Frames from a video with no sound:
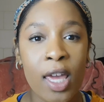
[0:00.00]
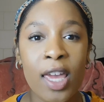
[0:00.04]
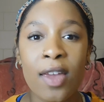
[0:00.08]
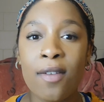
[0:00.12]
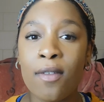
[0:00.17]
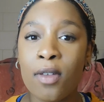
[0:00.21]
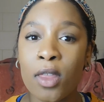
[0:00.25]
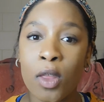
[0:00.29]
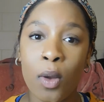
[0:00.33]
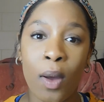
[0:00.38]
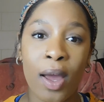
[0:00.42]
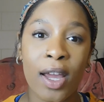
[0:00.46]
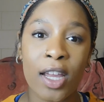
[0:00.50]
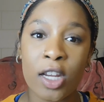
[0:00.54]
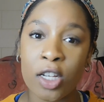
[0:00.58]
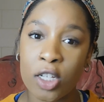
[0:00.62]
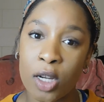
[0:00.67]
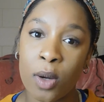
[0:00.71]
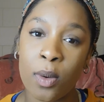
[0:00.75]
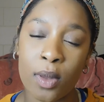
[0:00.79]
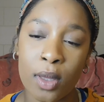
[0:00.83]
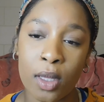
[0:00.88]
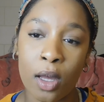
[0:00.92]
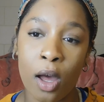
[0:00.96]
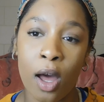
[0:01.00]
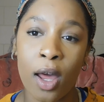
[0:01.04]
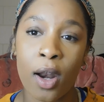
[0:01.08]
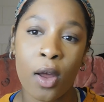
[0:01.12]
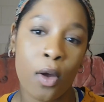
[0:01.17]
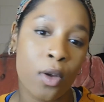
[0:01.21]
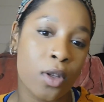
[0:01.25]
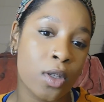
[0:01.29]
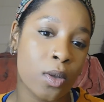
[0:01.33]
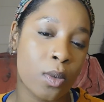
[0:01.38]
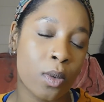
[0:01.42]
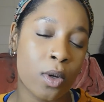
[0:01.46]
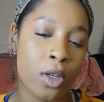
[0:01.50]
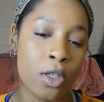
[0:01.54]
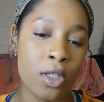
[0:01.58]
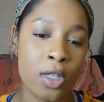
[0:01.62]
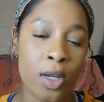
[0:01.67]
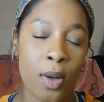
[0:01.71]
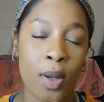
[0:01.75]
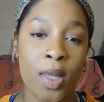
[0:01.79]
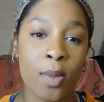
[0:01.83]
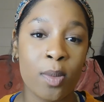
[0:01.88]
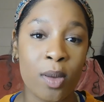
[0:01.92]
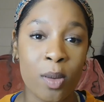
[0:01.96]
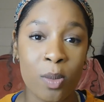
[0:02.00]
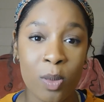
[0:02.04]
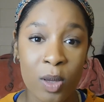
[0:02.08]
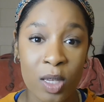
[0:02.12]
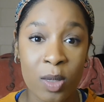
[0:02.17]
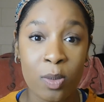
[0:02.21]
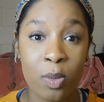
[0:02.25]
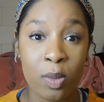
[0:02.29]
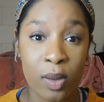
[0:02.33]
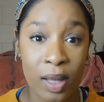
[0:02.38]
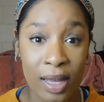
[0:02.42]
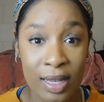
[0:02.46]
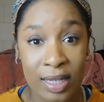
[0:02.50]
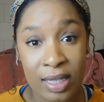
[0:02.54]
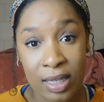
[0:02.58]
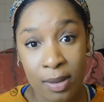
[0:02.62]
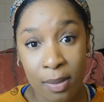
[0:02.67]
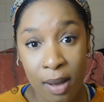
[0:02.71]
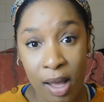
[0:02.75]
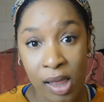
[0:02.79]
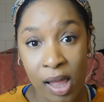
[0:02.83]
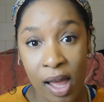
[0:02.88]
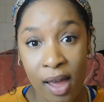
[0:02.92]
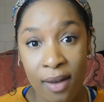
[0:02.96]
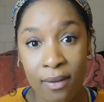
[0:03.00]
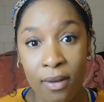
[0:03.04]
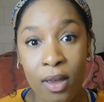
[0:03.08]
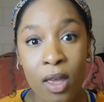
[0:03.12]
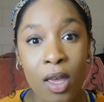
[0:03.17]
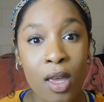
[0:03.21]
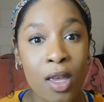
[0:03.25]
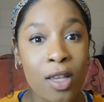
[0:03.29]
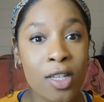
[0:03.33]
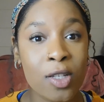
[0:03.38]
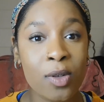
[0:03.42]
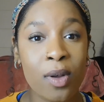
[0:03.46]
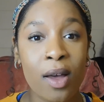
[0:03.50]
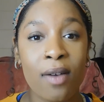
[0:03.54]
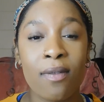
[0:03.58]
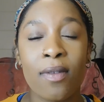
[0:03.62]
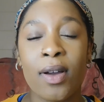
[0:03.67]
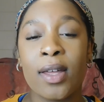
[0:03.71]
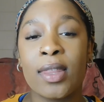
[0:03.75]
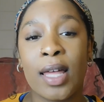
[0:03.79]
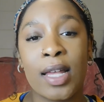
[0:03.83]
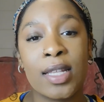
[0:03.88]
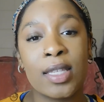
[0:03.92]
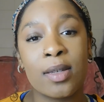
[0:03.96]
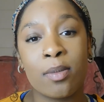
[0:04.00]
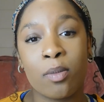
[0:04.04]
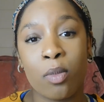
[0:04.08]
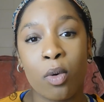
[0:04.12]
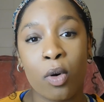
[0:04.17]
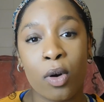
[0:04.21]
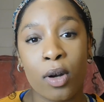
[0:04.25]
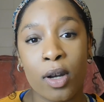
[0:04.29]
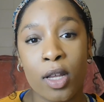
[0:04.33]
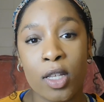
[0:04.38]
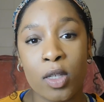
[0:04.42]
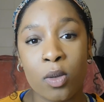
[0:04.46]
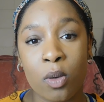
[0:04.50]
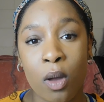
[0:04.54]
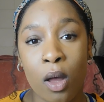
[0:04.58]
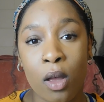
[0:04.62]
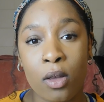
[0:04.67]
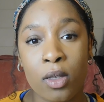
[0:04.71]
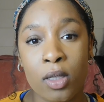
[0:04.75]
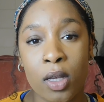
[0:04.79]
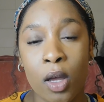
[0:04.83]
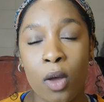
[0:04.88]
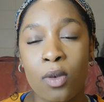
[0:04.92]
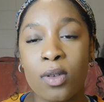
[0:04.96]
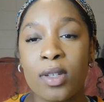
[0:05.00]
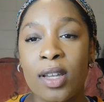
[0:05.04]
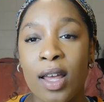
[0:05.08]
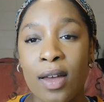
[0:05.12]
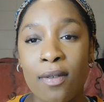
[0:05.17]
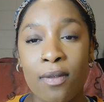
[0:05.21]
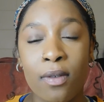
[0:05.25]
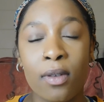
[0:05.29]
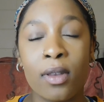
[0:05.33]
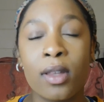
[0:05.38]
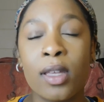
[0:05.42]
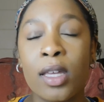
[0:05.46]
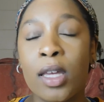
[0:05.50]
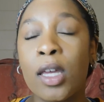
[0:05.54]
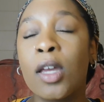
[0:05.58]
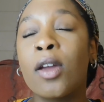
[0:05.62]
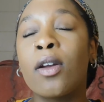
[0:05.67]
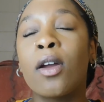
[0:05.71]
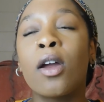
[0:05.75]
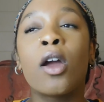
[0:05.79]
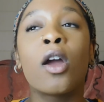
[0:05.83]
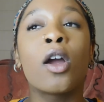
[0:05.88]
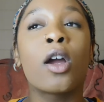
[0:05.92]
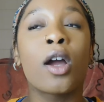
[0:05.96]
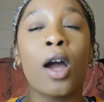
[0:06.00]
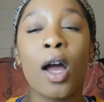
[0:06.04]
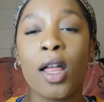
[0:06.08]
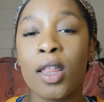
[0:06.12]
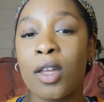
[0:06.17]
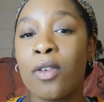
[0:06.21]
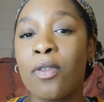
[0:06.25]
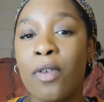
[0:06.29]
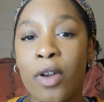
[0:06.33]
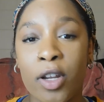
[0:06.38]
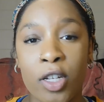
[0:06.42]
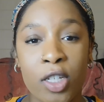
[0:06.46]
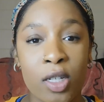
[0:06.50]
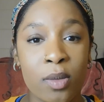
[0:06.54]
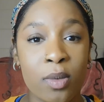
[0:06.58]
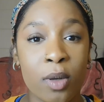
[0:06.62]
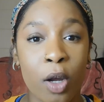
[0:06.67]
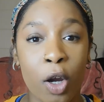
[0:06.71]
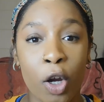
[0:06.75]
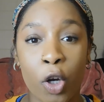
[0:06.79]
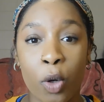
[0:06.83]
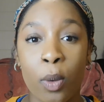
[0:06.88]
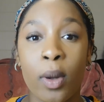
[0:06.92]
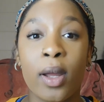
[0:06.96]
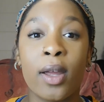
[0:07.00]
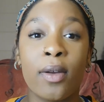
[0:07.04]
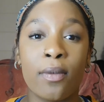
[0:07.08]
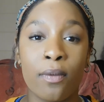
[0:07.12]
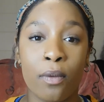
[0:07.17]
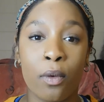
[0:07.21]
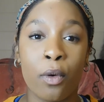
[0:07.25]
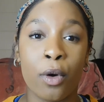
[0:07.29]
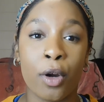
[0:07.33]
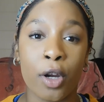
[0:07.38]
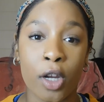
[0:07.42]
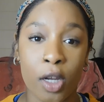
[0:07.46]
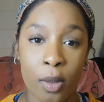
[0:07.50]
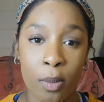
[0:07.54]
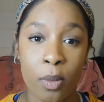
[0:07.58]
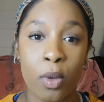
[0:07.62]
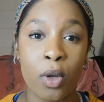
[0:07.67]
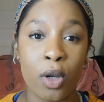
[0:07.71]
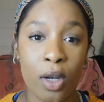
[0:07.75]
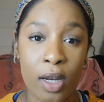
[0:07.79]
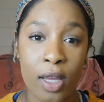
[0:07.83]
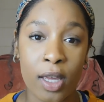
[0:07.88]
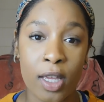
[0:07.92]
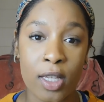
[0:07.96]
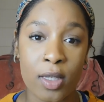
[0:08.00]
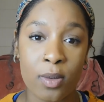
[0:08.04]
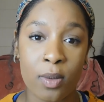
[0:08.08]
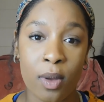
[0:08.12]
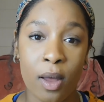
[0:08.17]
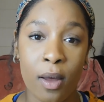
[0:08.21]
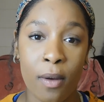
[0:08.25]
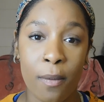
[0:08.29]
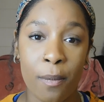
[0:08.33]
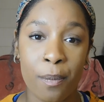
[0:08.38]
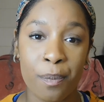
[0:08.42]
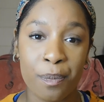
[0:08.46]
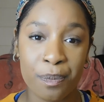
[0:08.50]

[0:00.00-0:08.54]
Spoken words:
Even though I can share with God, I also want to share with the people He's placed in my life. So I find that's important as well. So definitely godly friendships are great for community as well.